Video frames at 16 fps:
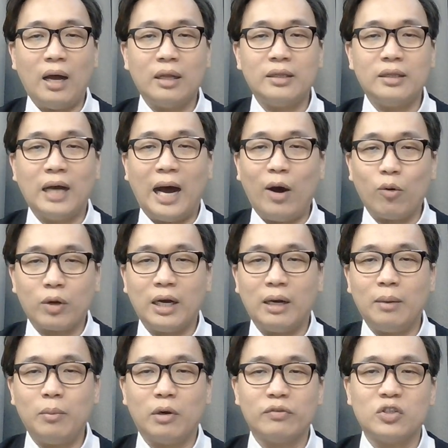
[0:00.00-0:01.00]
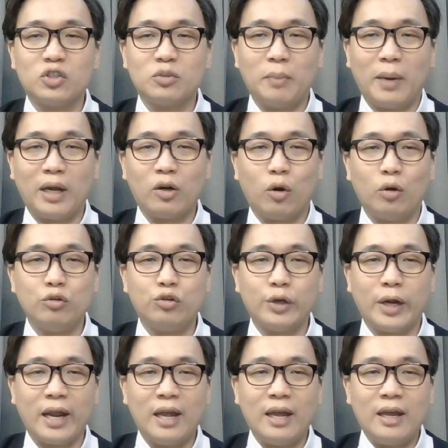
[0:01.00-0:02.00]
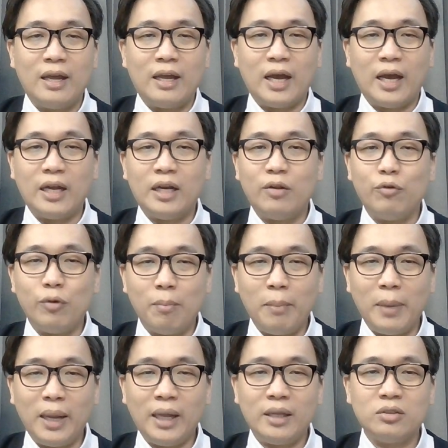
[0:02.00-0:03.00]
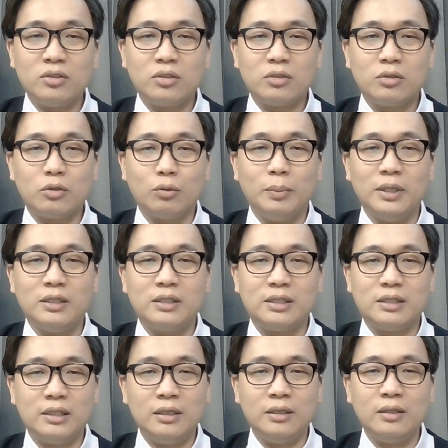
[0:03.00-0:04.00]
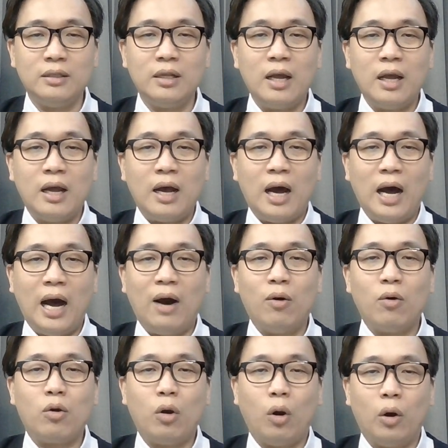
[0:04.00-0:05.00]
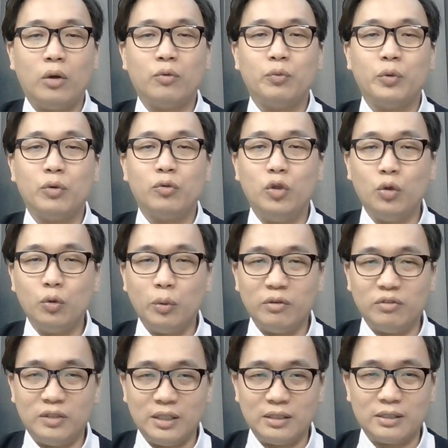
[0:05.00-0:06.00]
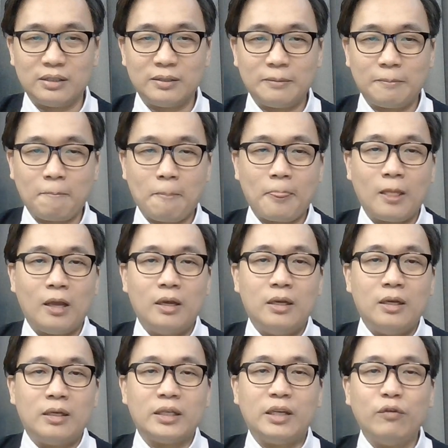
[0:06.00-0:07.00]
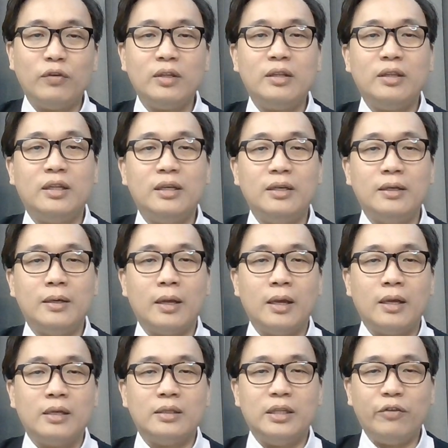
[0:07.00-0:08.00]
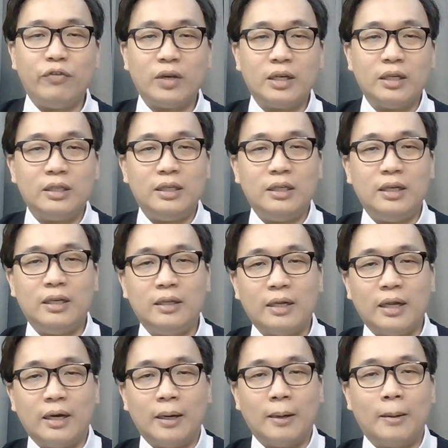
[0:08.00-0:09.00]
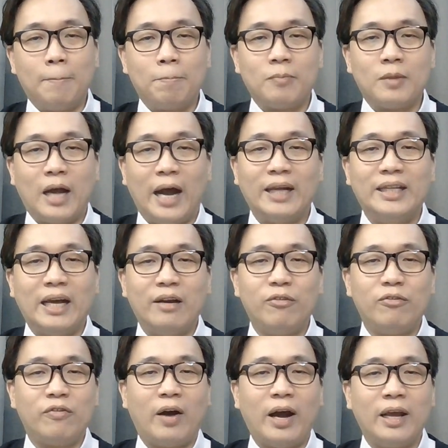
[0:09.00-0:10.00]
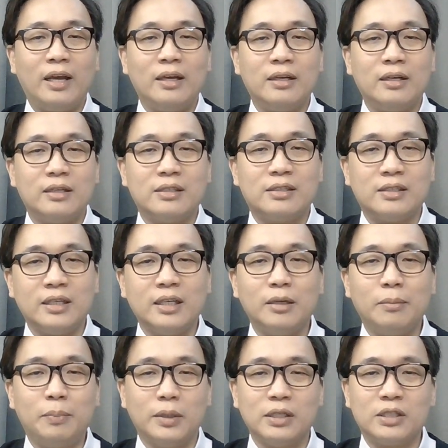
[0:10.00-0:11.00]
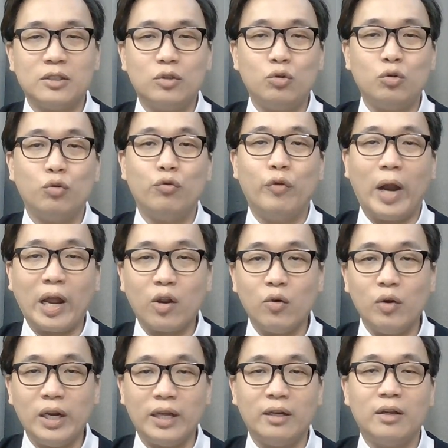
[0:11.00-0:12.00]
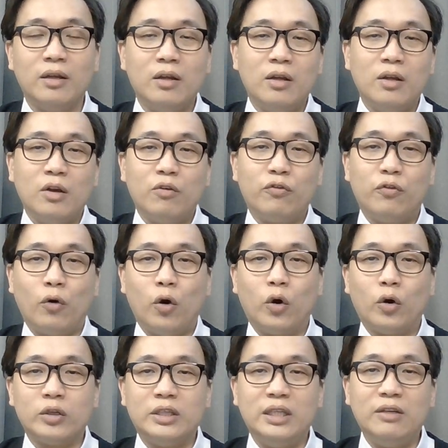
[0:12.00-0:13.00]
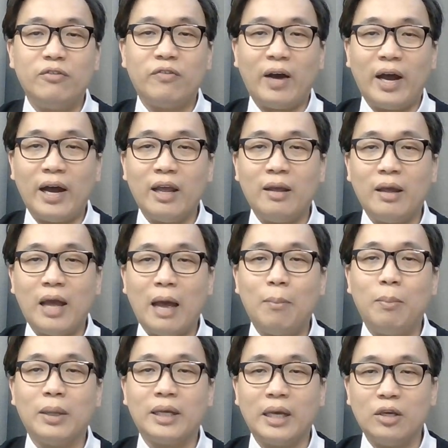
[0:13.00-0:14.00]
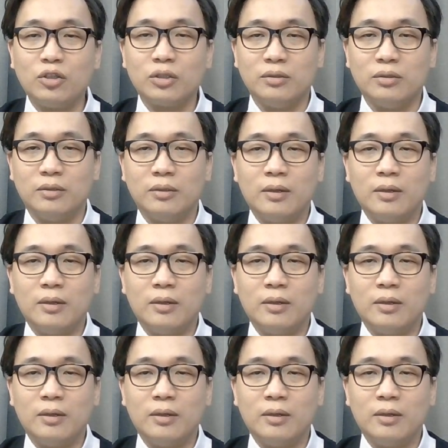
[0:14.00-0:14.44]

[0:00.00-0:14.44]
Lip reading: the outcome of the smart contract, and it remains to be seen how court will deal with this. Given the difficulty in identifying a single person to regulate for DeFi application